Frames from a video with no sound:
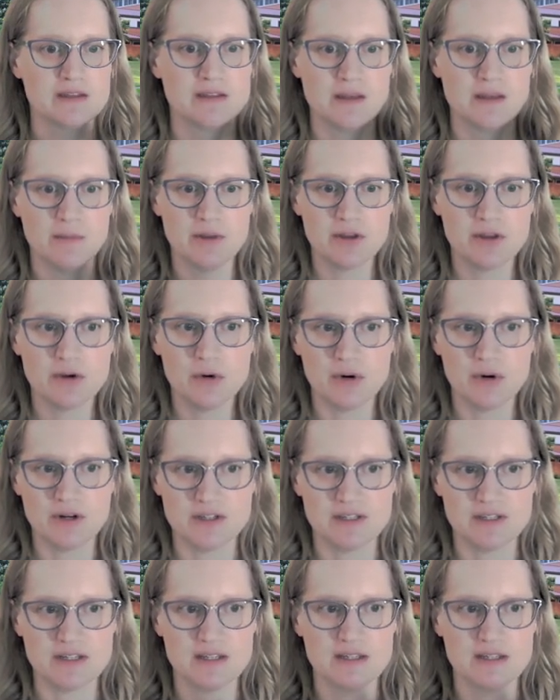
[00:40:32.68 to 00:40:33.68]
some of the
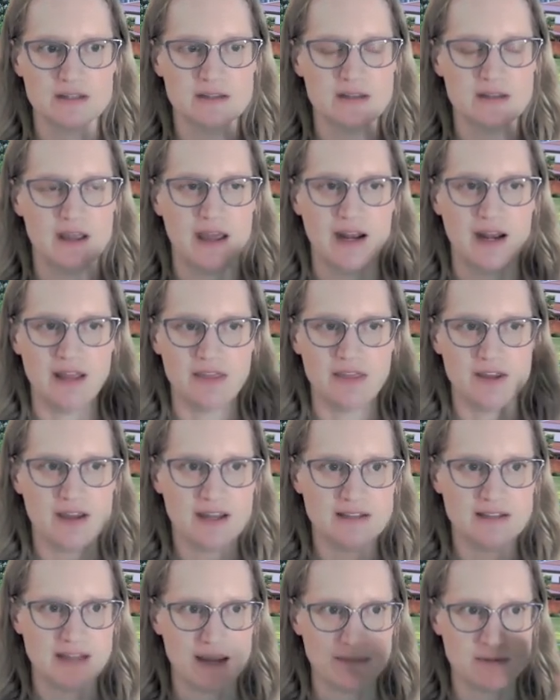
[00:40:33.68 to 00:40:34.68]
courses, and I think
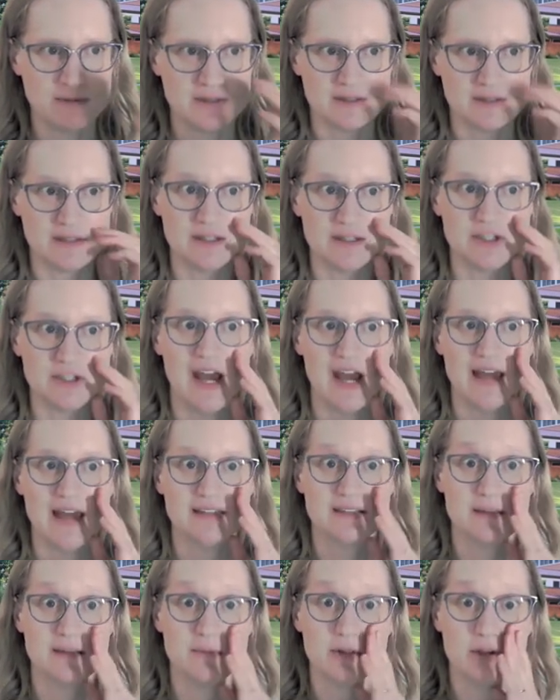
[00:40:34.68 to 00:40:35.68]
I typed this in the
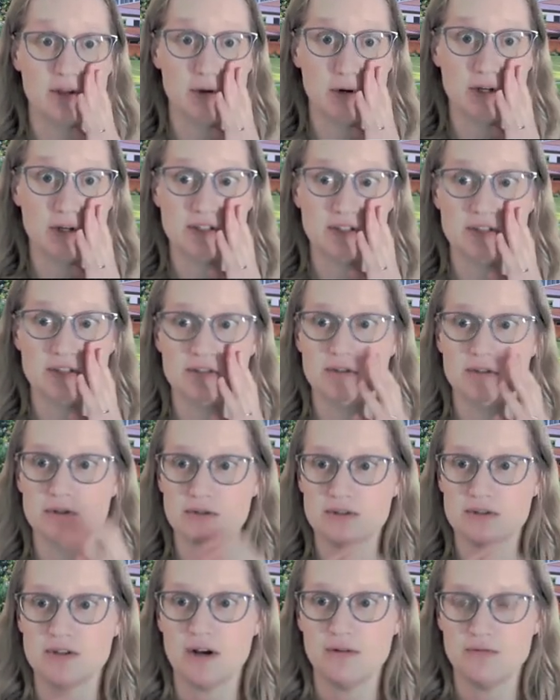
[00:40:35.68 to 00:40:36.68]
chat, some of the courses do
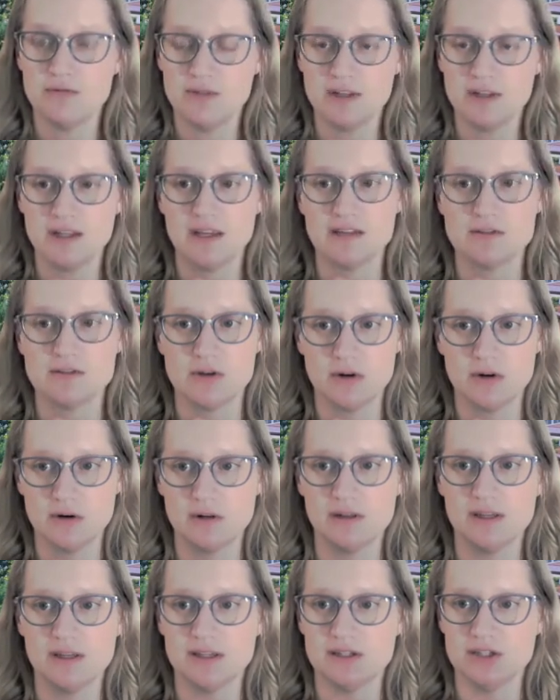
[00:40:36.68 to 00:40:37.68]
start filling as
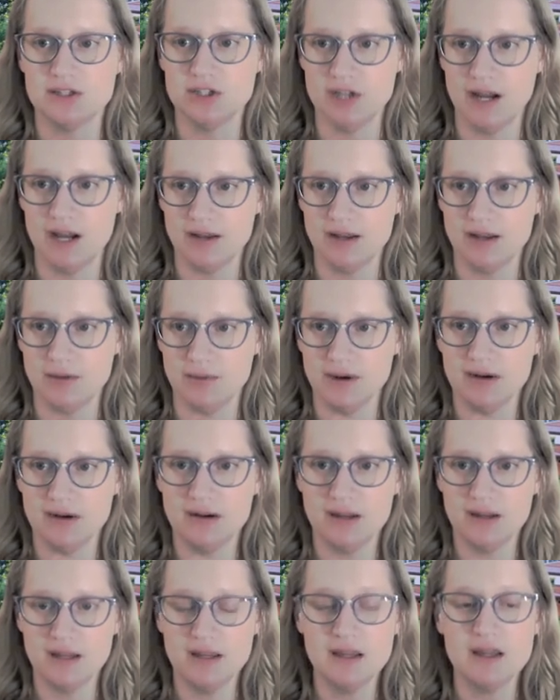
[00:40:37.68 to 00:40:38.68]
early as
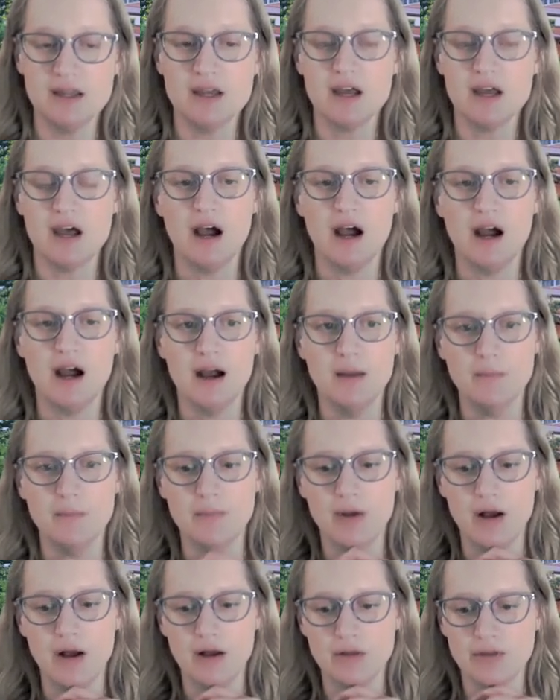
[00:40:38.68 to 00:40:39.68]
January,
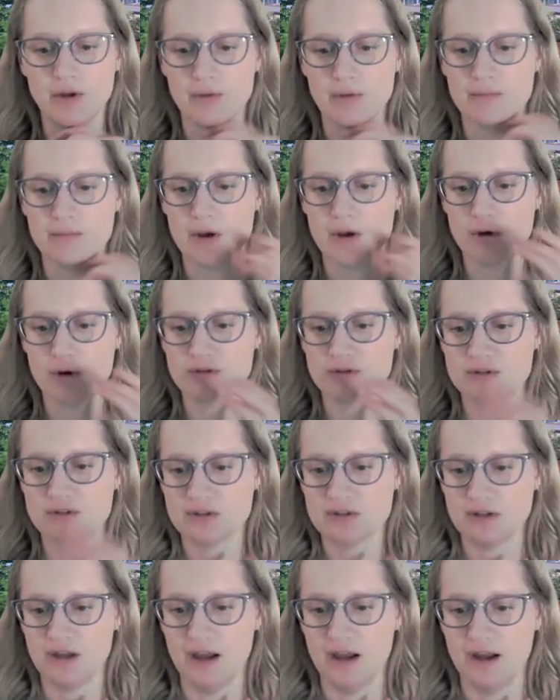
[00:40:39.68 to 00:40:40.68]
although
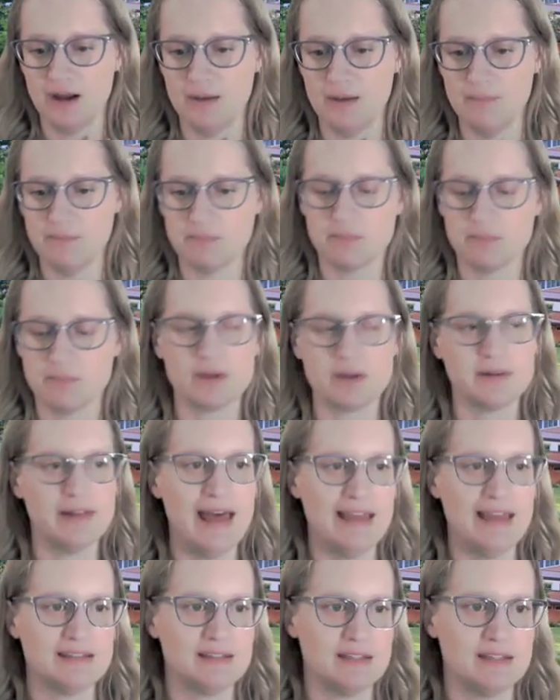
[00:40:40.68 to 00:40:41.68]
most
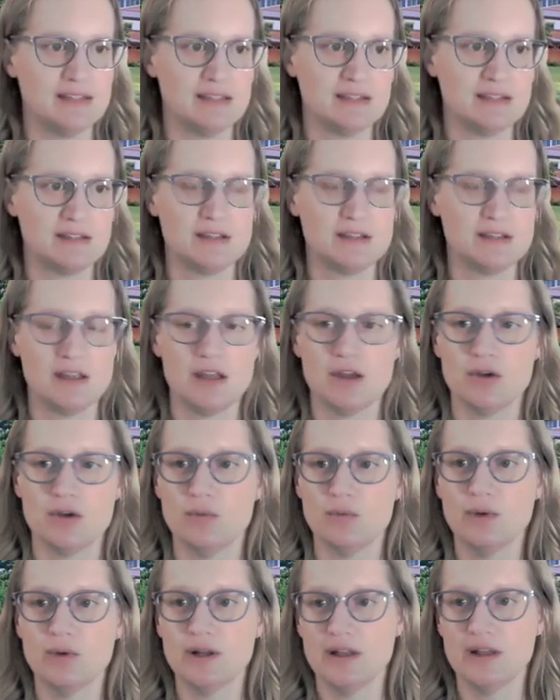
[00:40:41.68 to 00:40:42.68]
classes
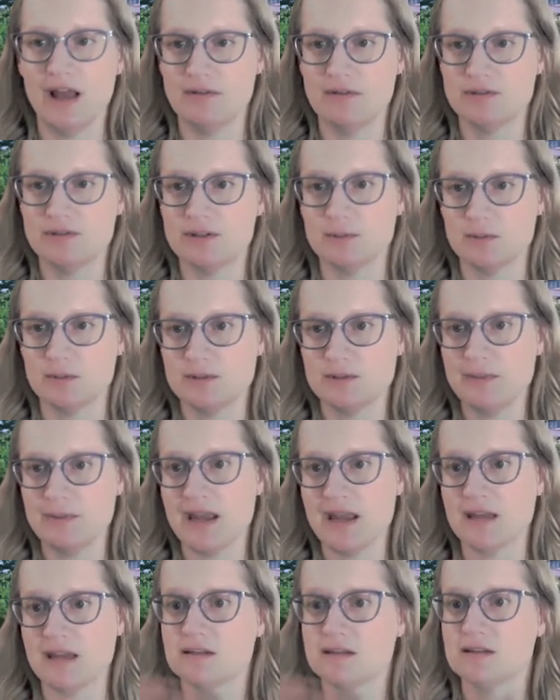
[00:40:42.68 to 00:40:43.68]
will have some
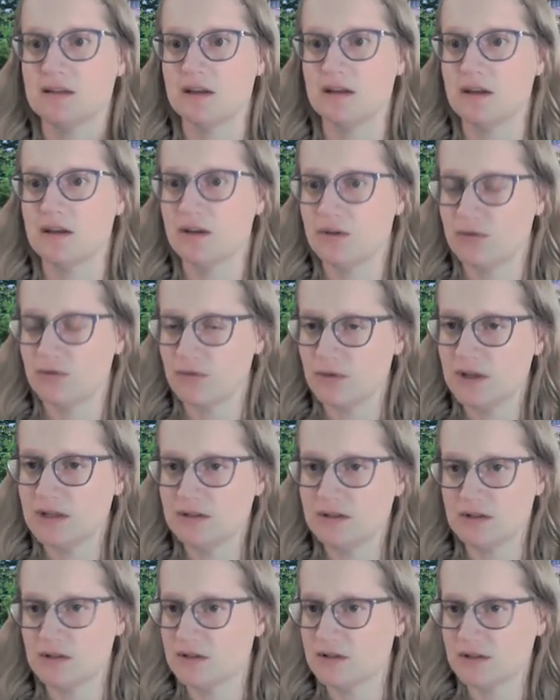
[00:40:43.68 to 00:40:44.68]
space
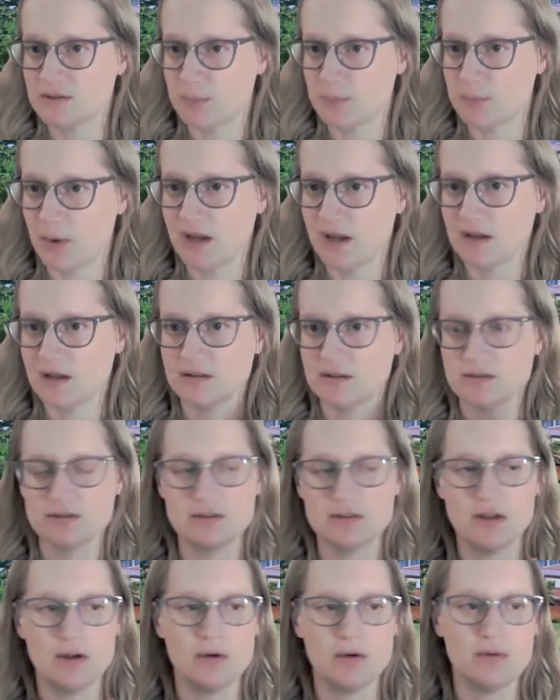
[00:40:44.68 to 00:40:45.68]
into the spring.
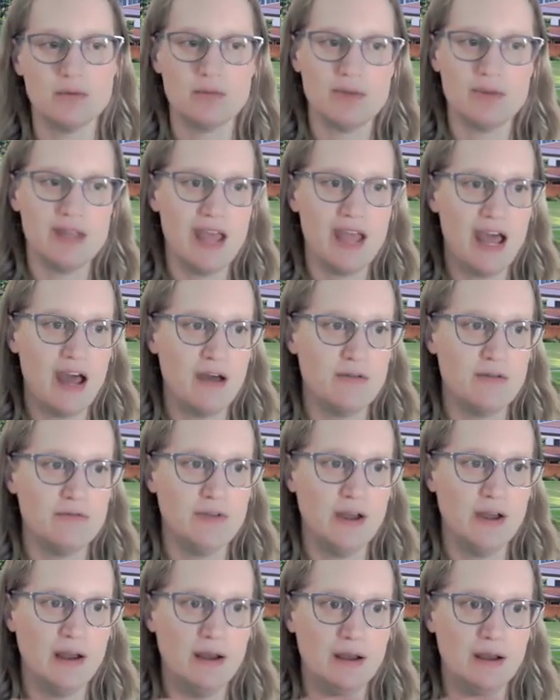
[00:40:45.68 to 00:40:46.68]
So we have,